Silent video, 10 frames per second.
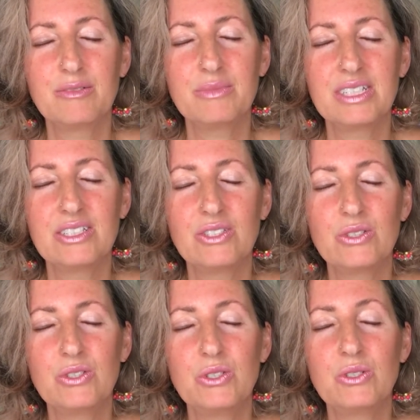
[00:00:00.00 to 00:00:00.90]
me
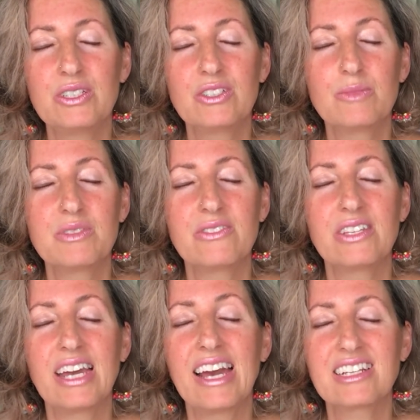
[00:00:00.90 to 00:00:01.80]
to do in terms of
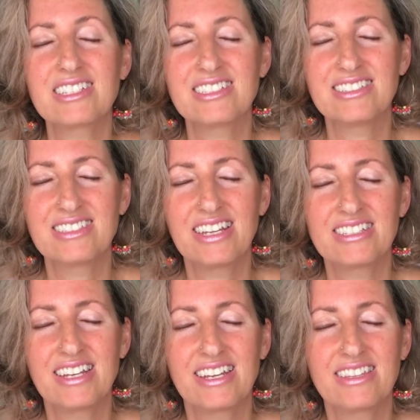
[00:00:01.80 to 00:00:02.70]
the actions I
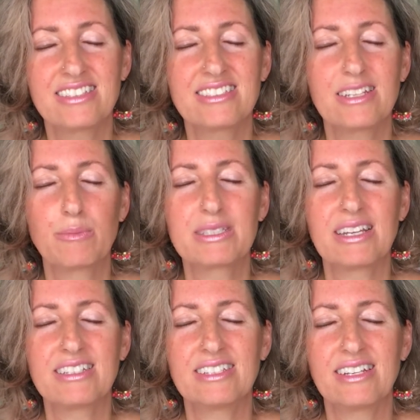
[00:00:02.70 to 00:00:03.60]
take, the steps
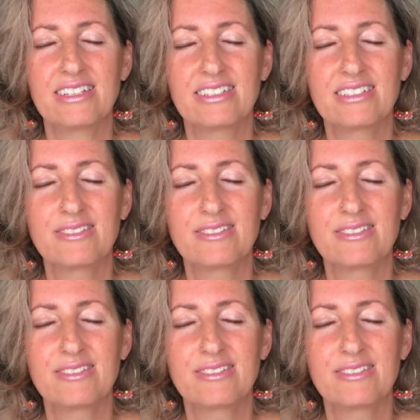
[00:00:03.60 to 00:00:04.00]
I take?